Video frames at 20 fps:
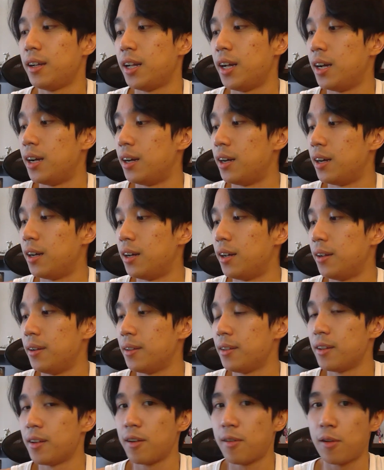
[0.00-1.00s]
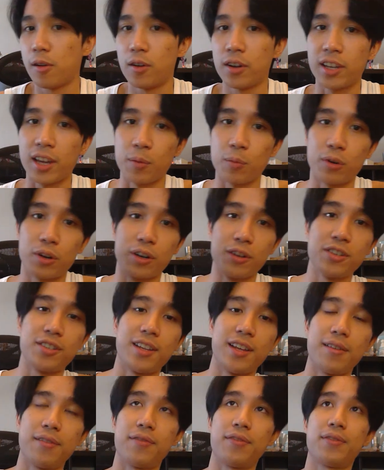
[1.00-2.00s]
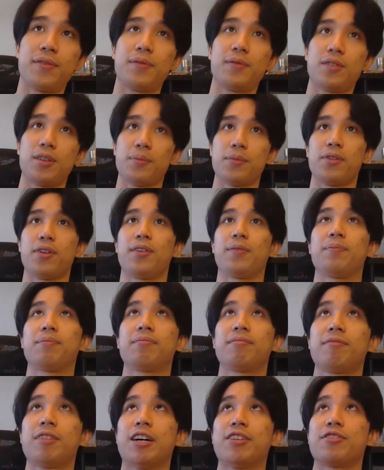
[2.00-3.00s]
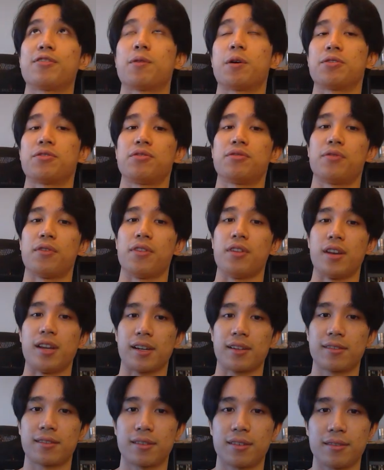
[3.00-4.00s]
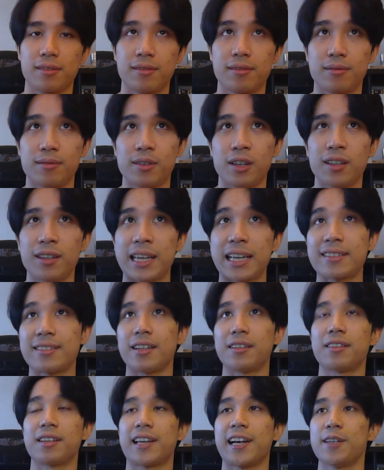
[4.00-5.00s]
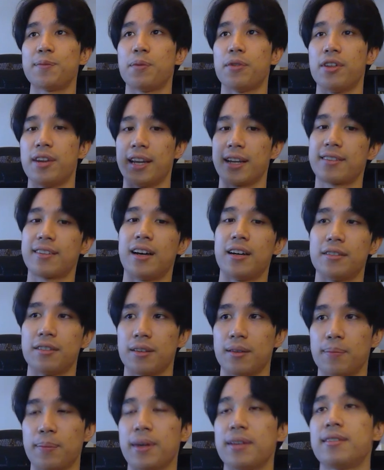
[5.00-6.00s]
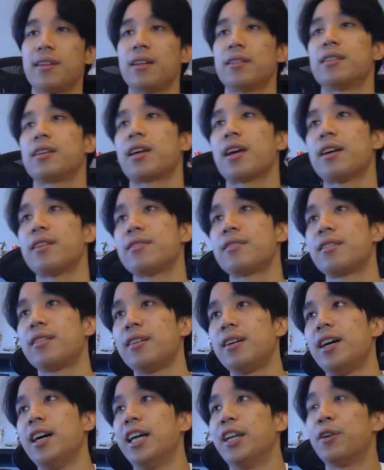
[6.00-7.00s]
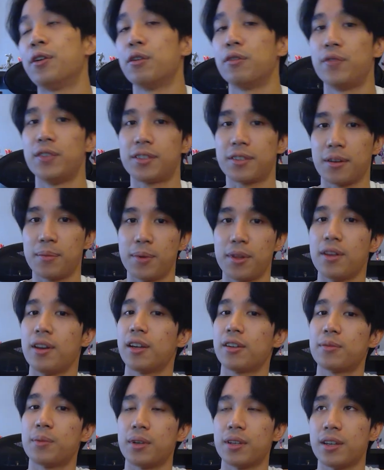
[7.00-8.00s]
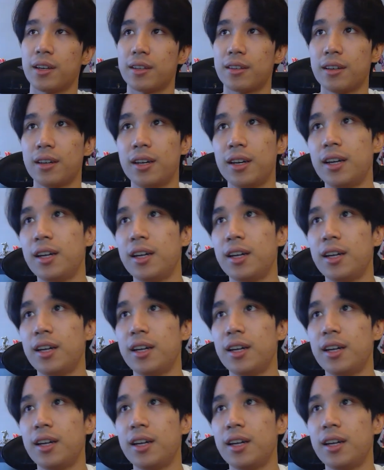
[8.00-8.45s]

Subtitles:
uh, again we're gonna save some of the housing questions for the next, not next Altacast, but the next housing-based Altacast. I don't know if it's gonna be the next one yet.